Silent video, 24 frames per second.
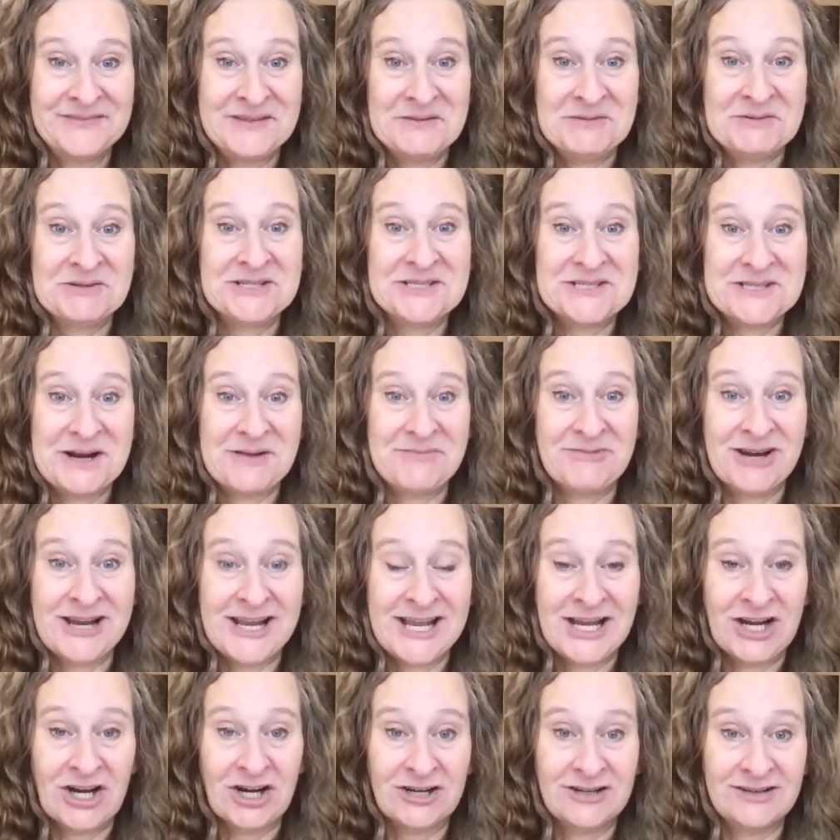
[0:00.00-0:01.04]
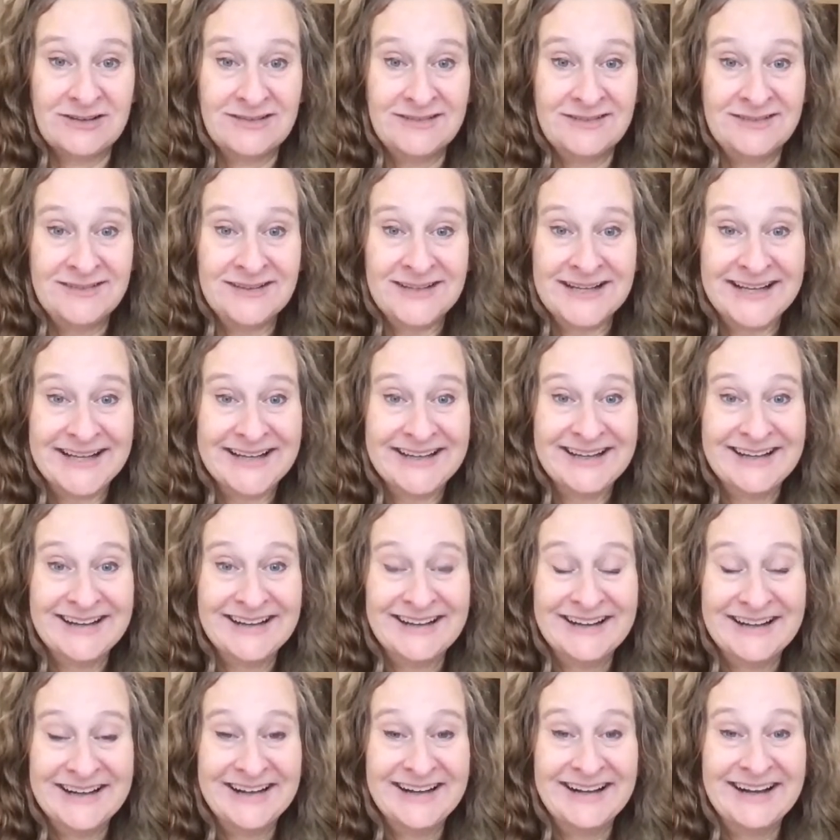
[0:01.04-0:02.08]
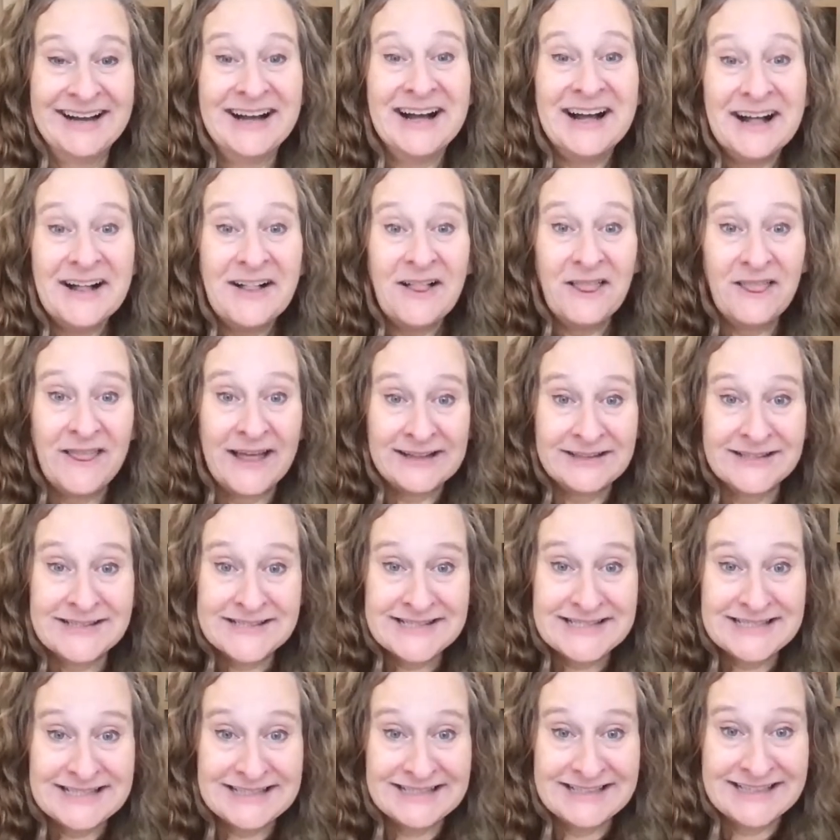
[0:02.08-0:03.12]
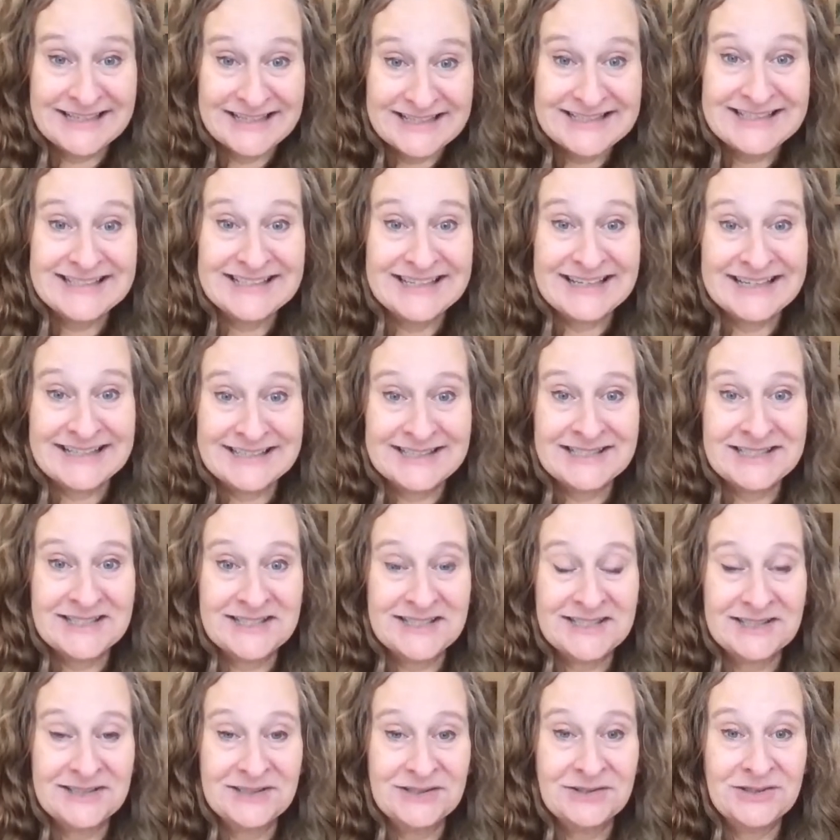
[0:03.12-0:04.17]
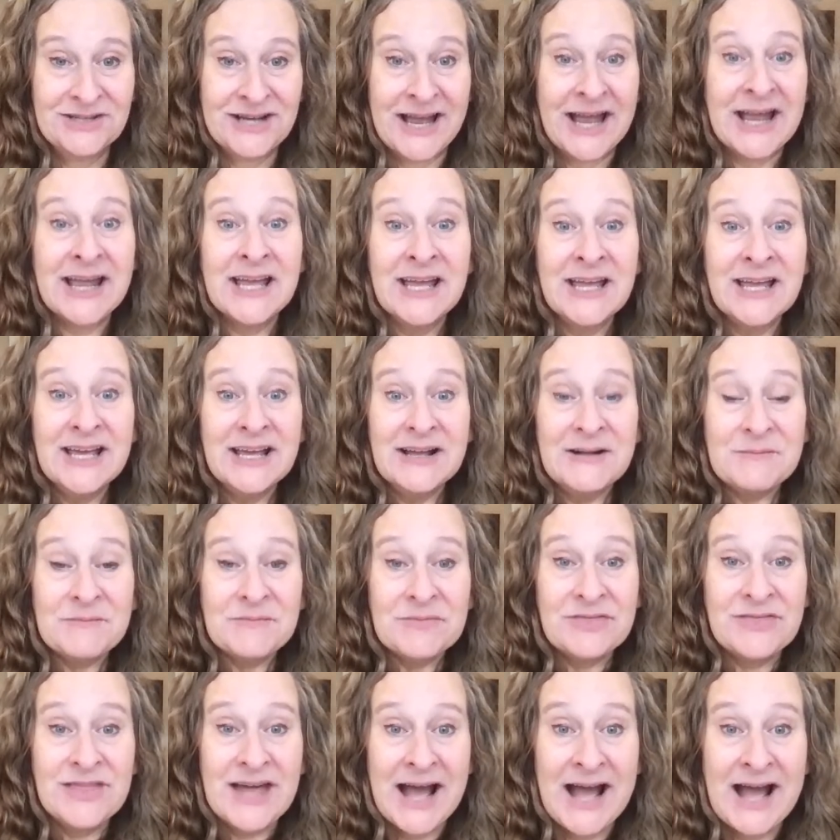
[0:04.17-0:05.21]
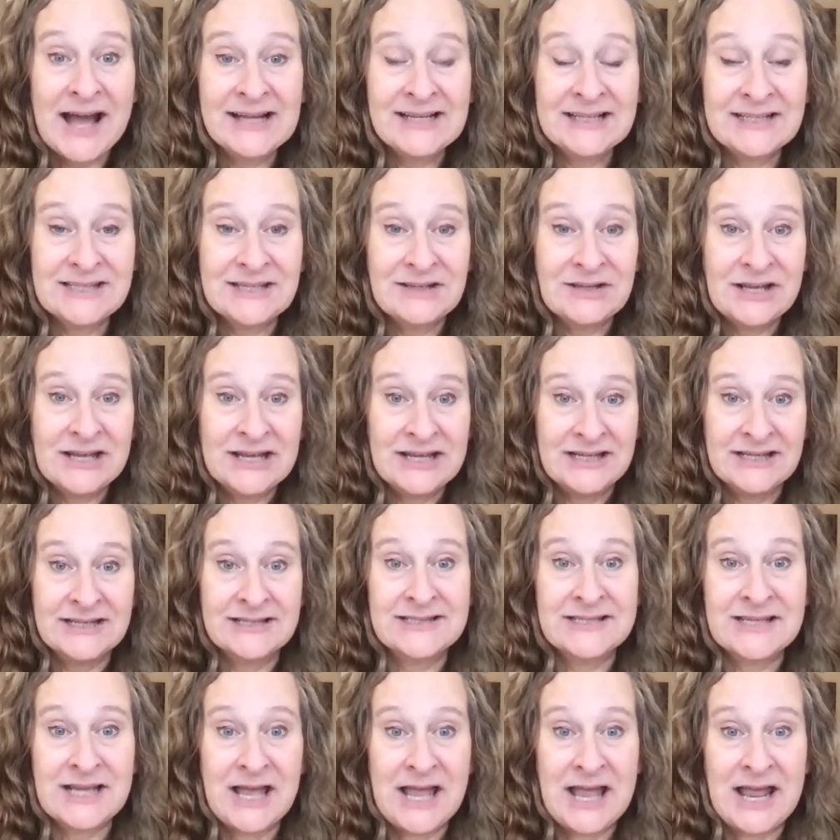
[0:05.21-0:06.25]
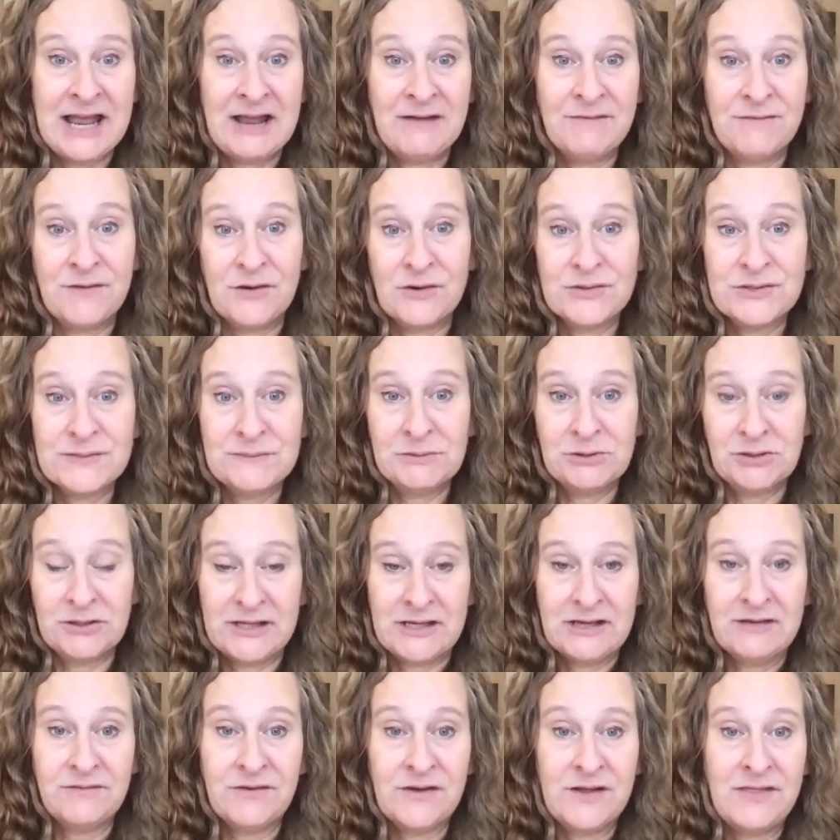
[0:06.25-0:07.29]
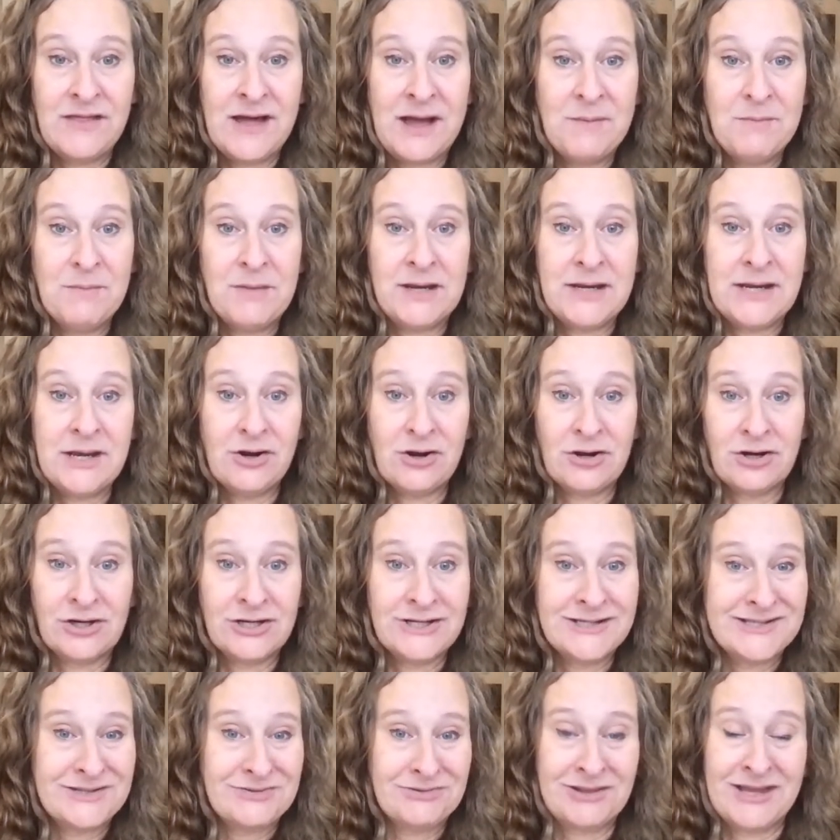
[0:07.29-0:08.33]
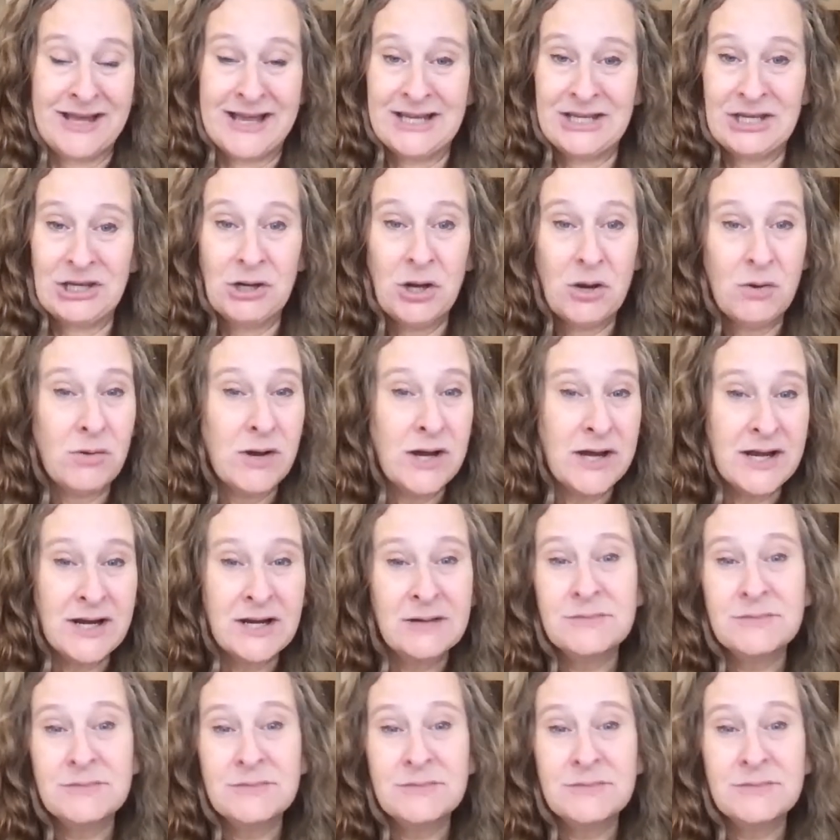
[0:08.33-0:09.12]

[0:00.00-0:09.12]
We're going to stop right here. That doesn't exist. Okay. That is a false belief that many artists are like, you know what?